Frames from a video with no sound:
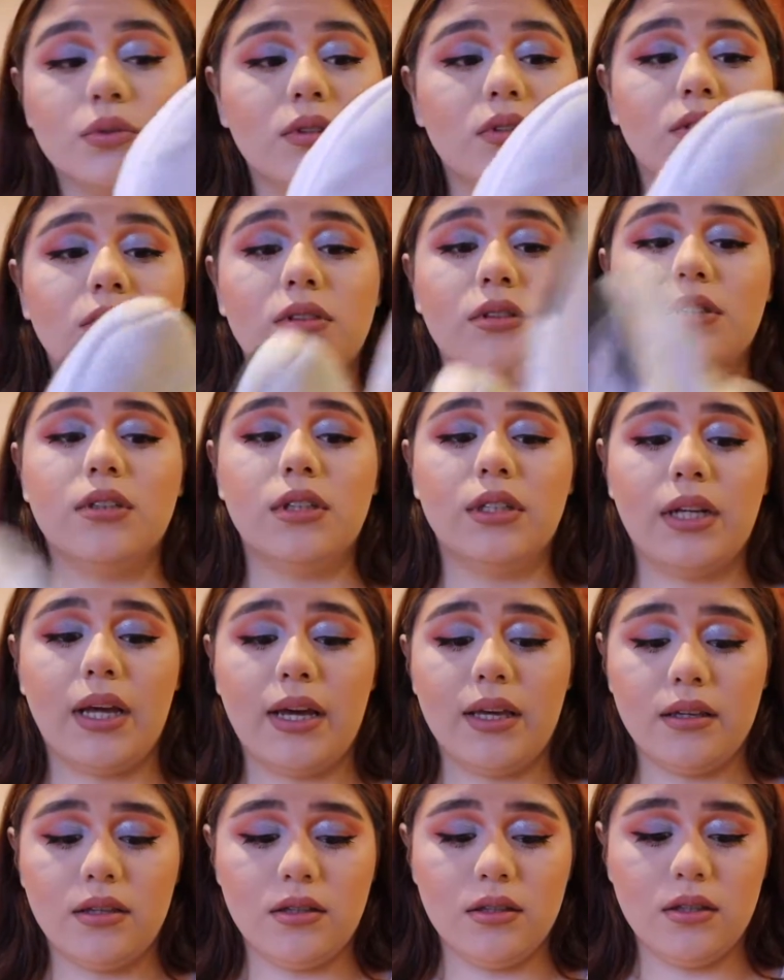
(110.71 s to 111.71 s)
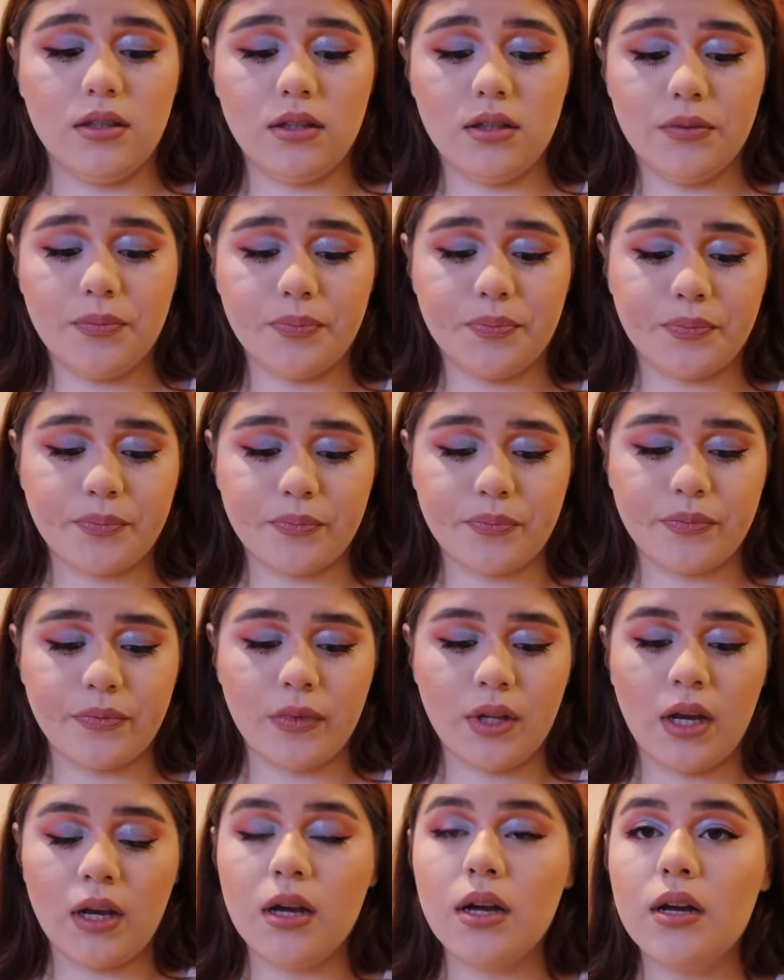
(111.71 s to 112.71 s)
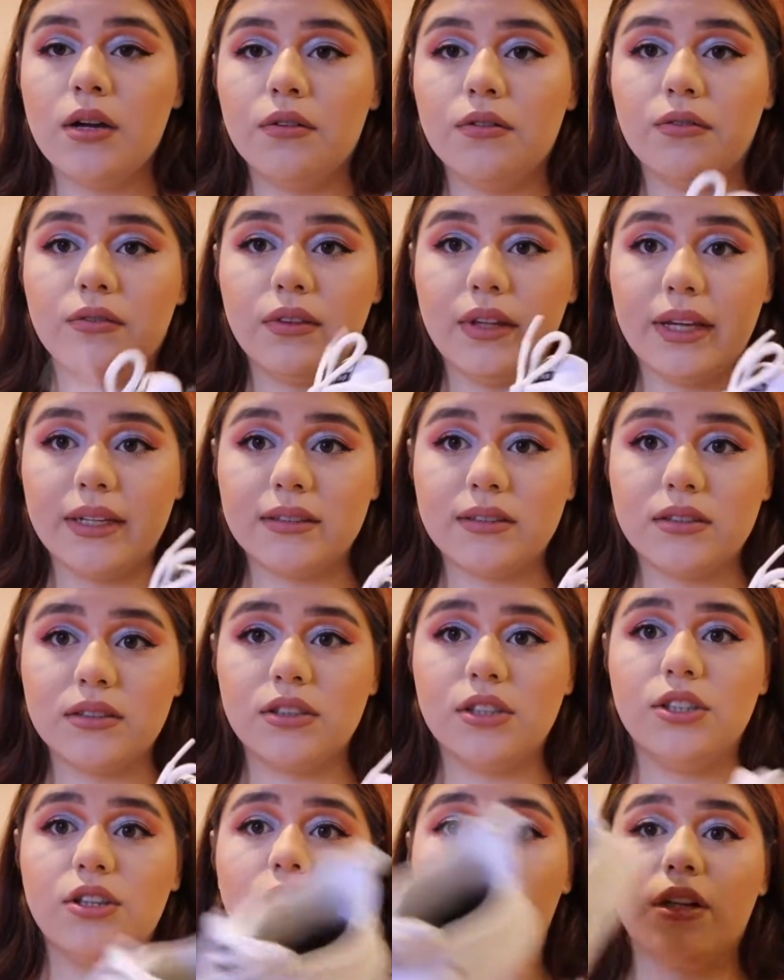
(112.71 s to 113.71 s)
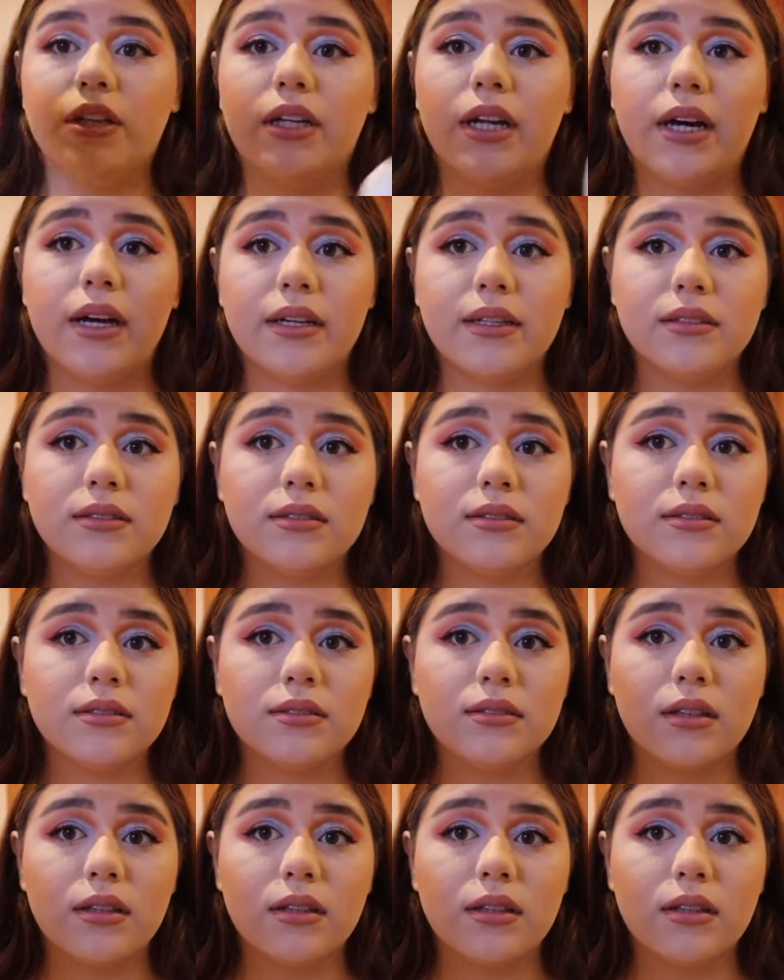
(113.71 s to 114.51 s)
These are the Nike Flex TR9.